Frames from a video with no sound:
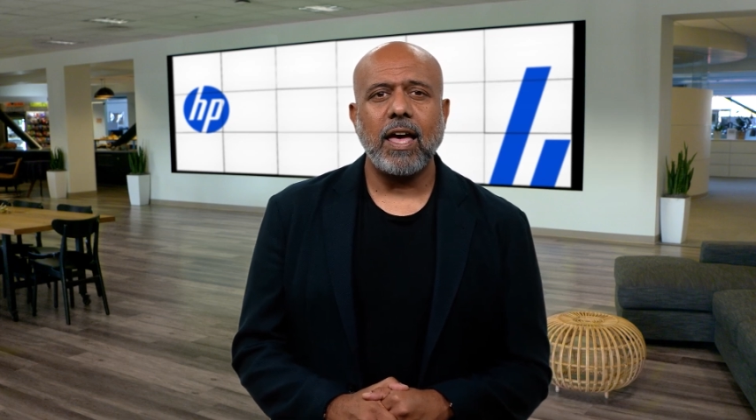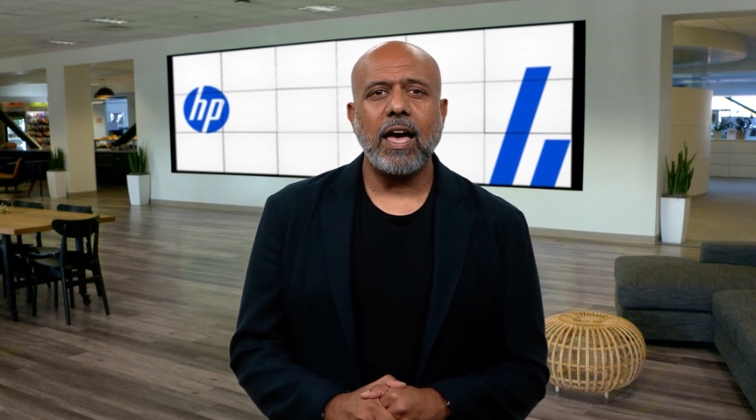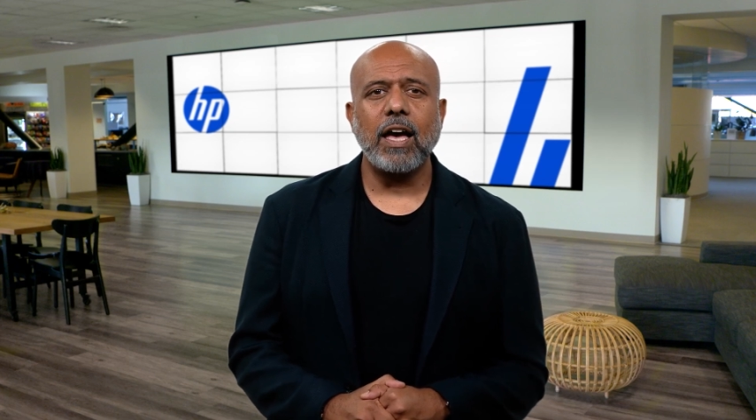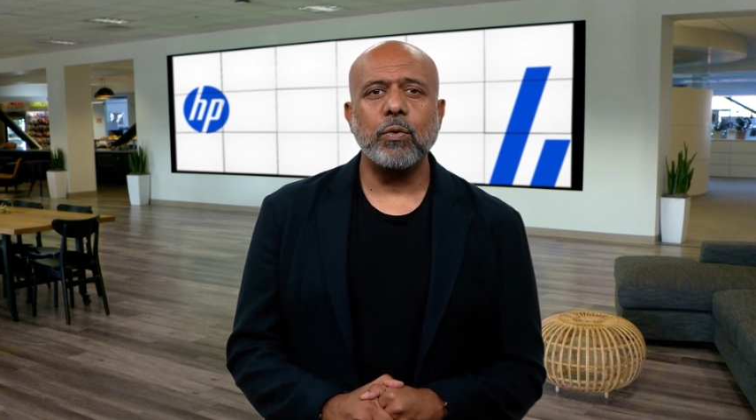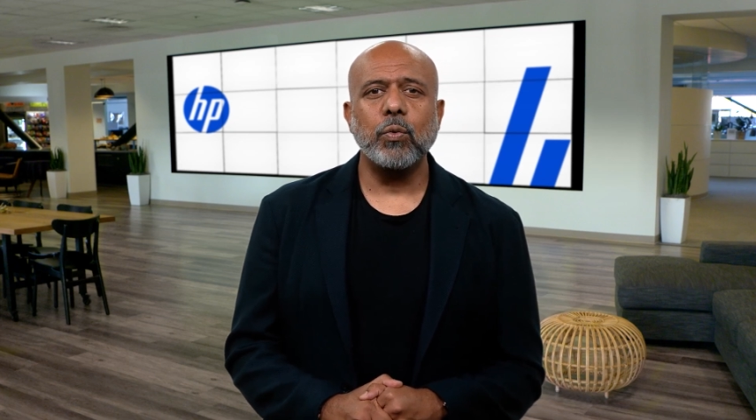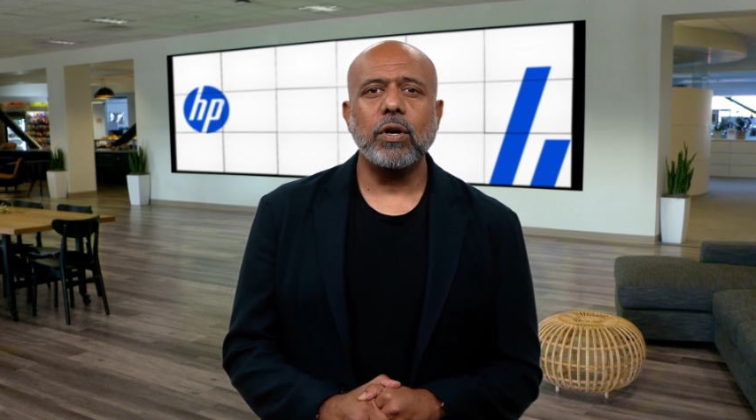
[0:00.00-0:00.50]

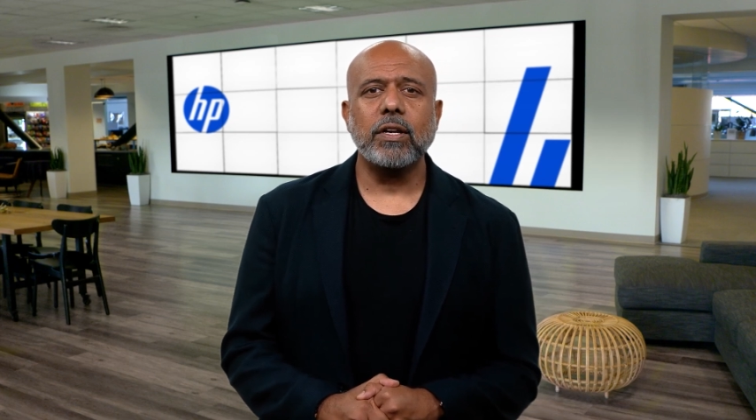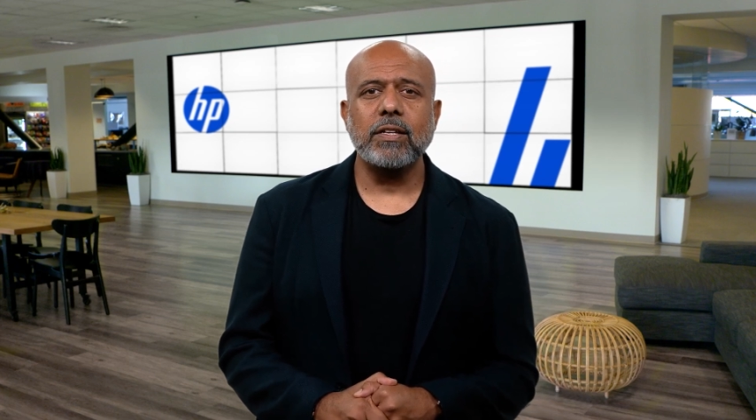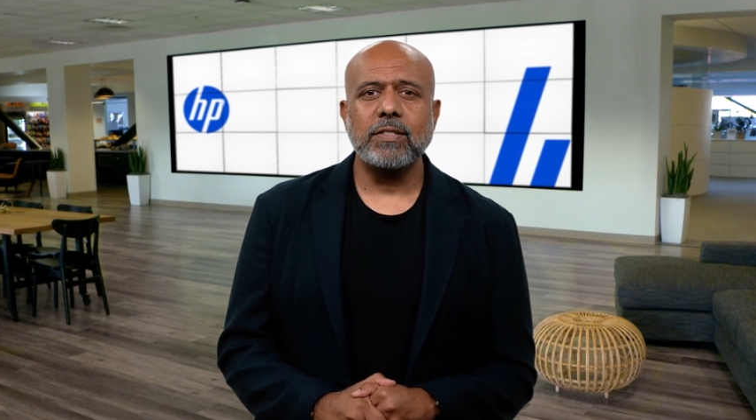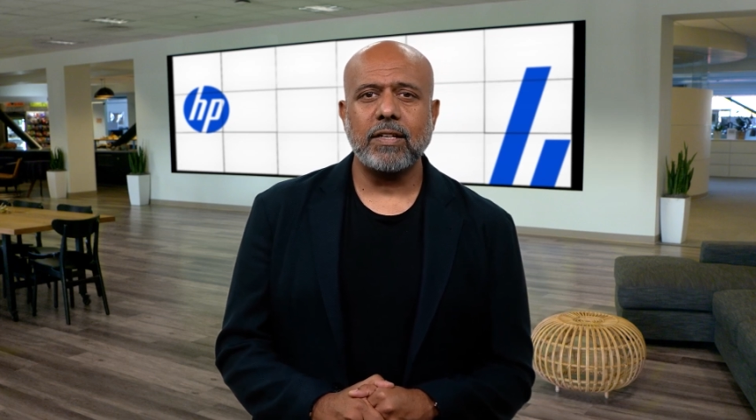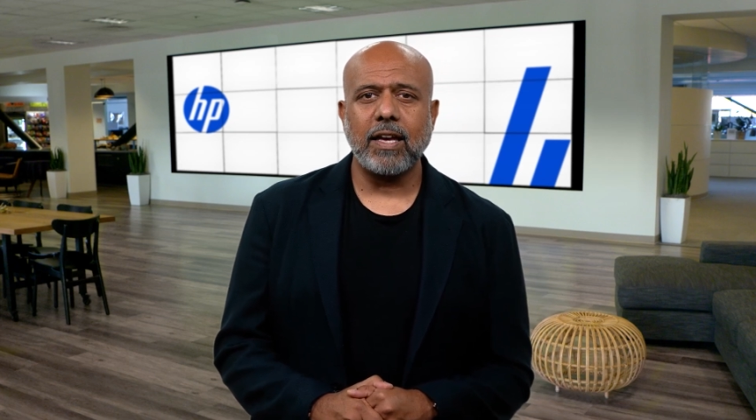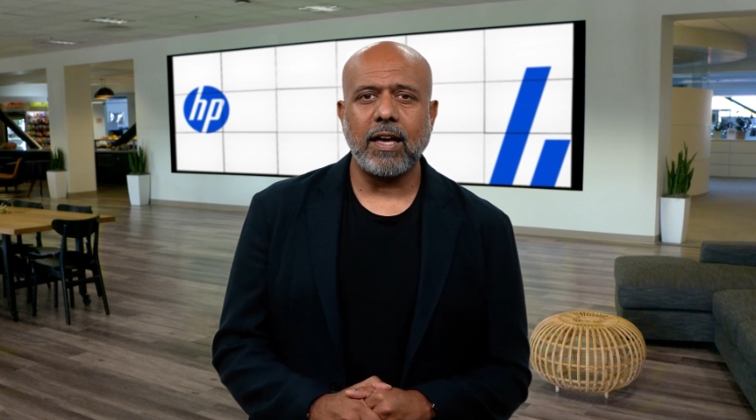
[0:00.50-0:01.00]
and
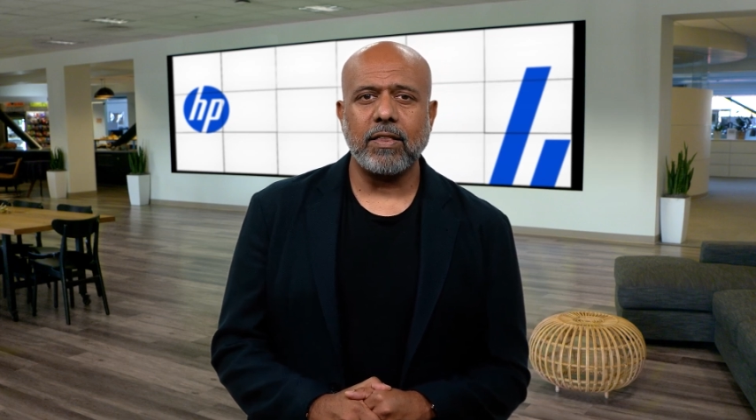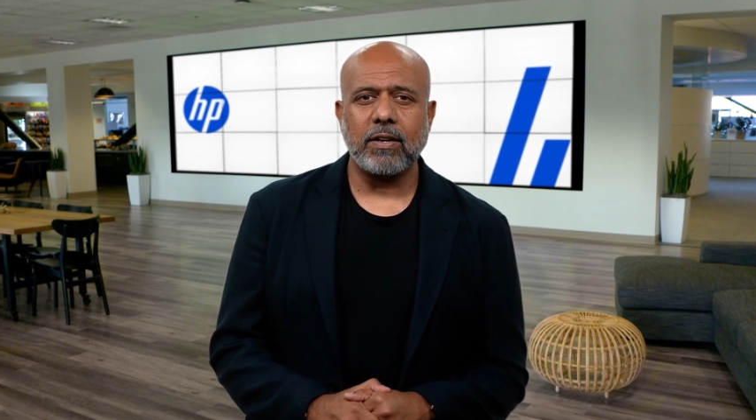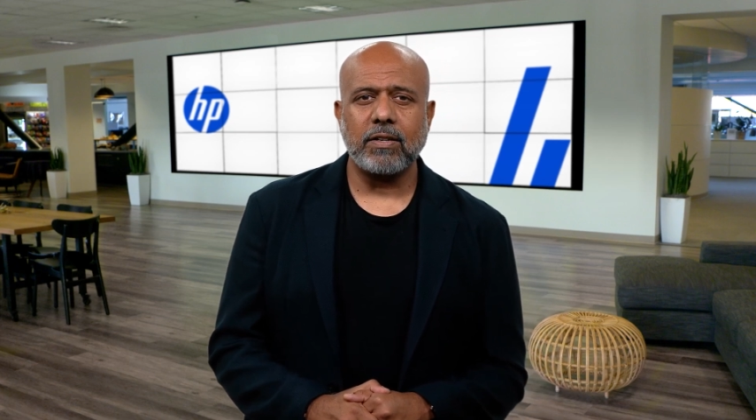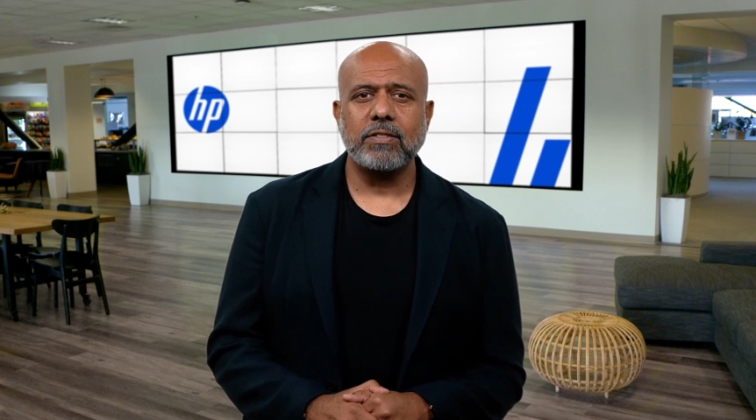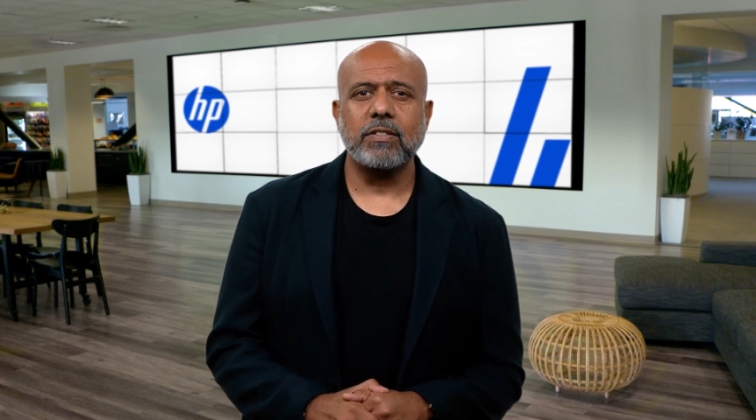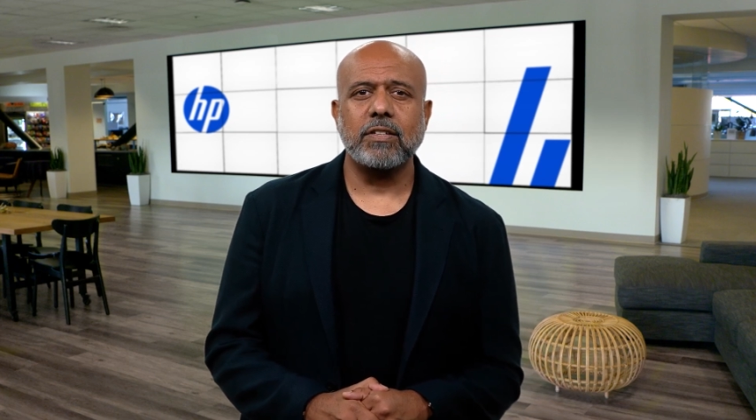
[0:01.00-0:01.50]
working
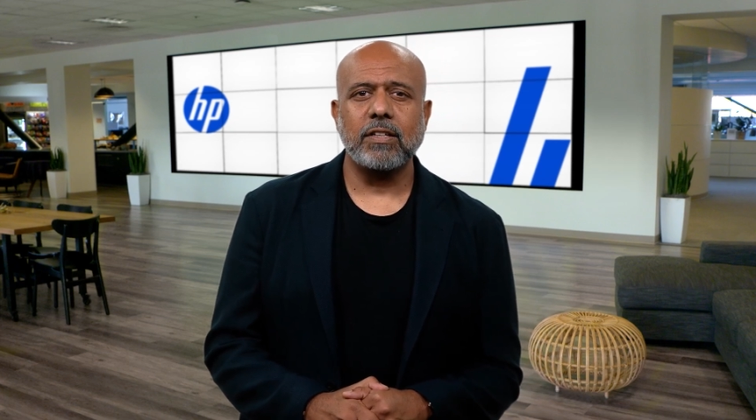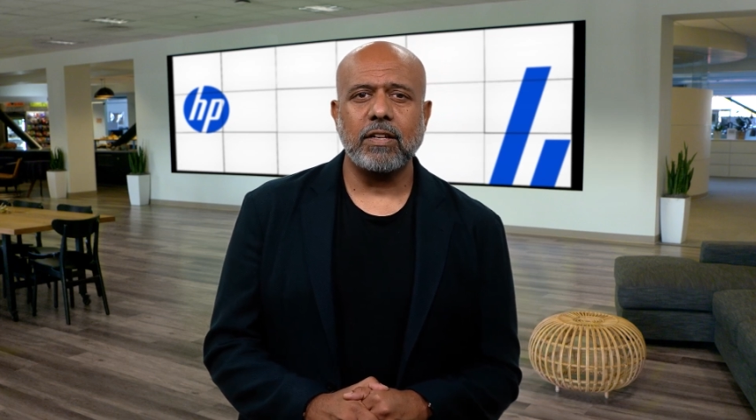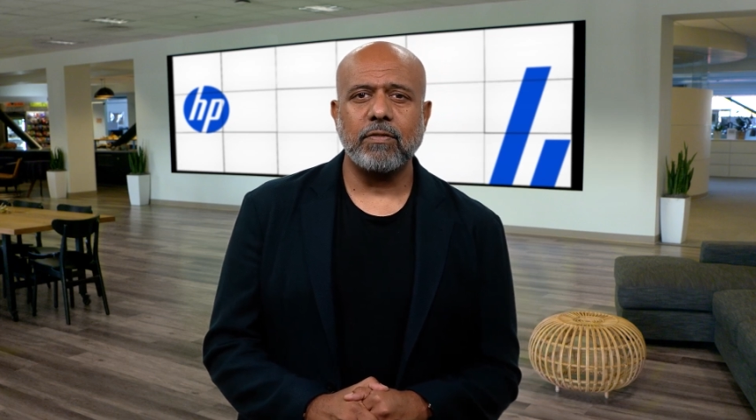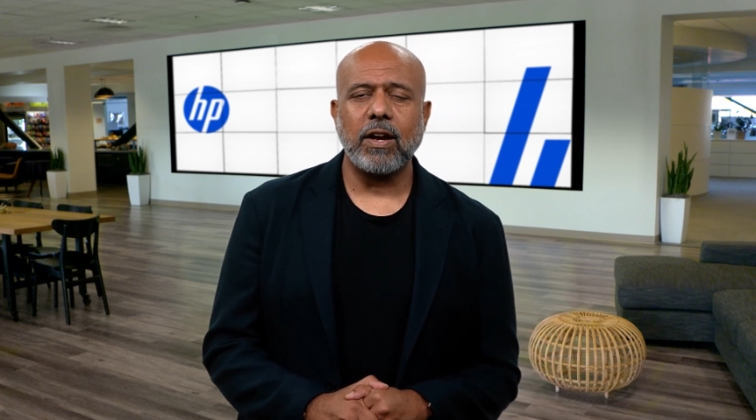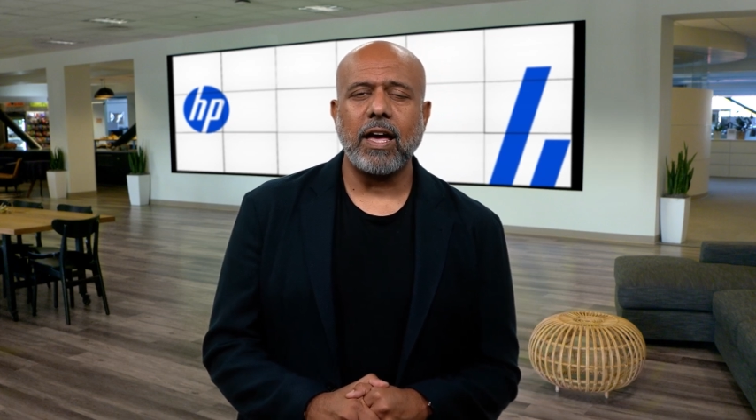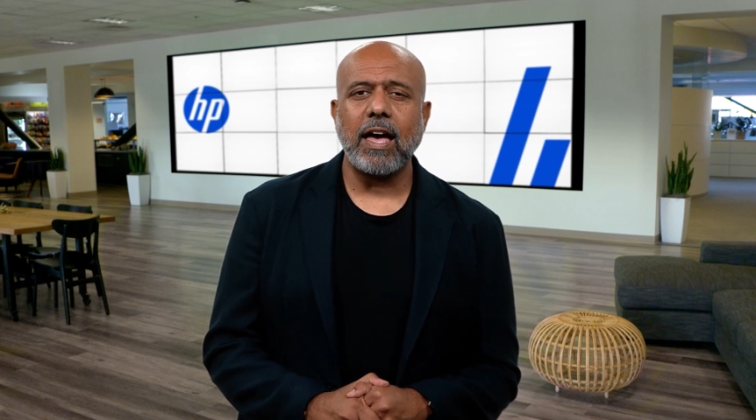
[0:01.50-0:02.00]
together to
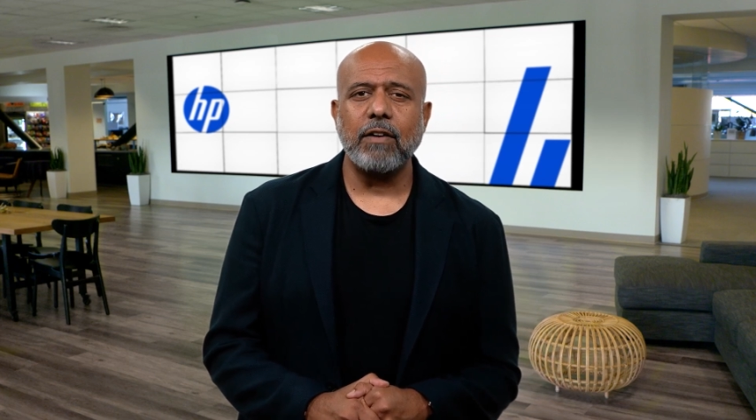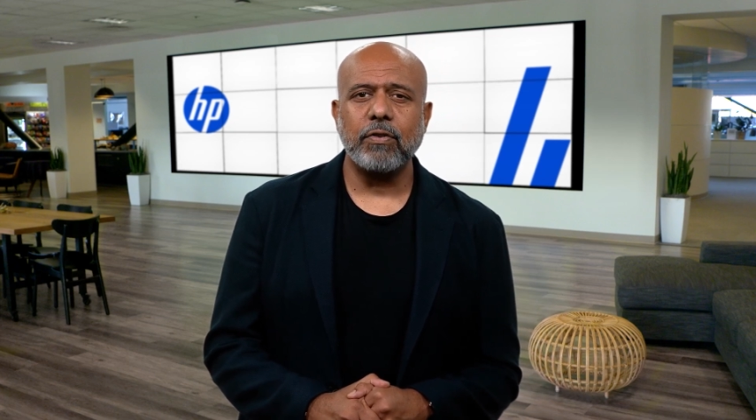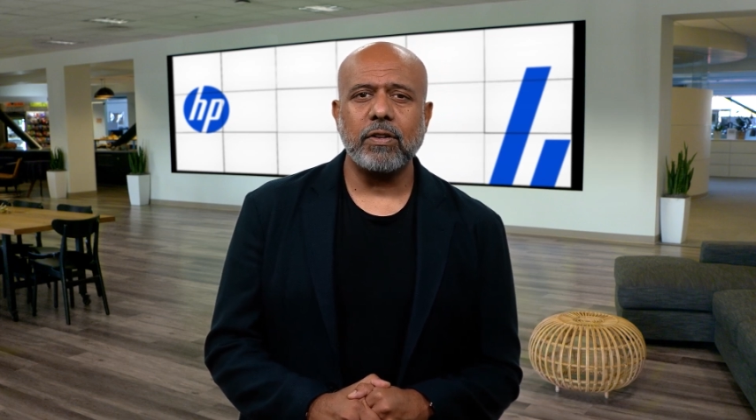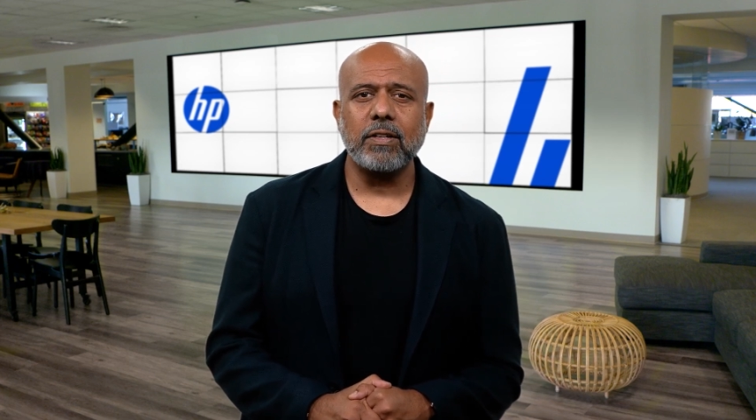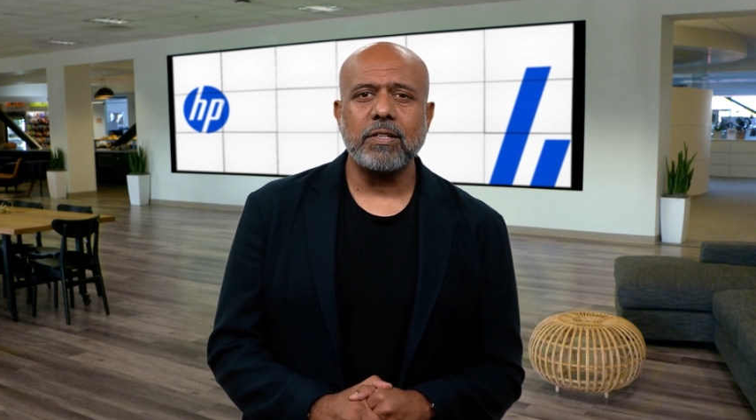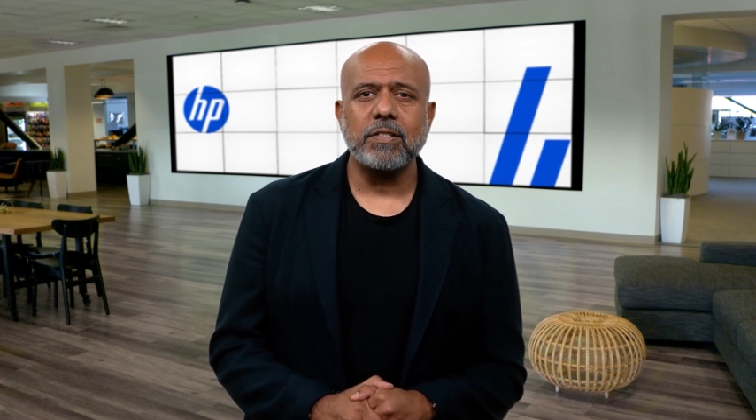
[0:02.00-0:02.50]
deliver
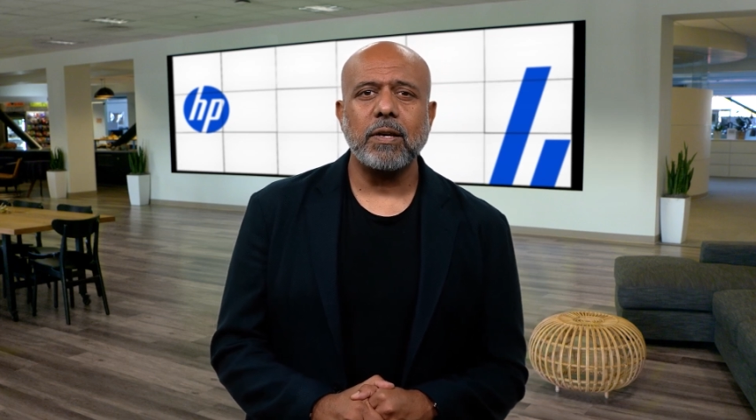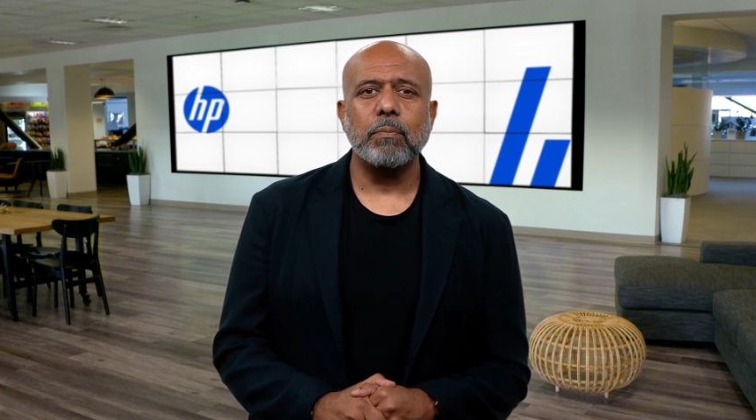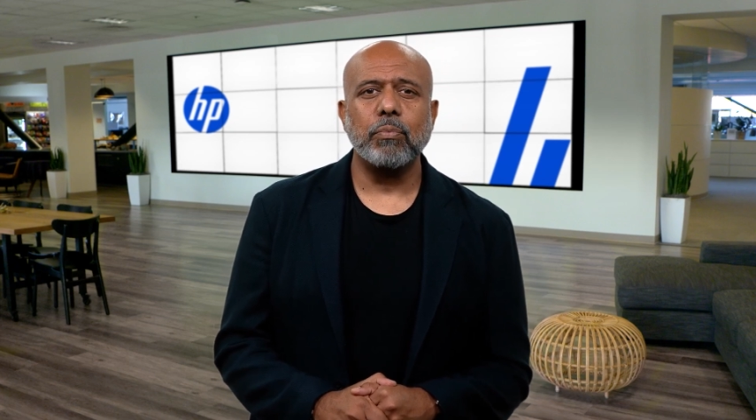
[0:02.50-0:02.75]
effortless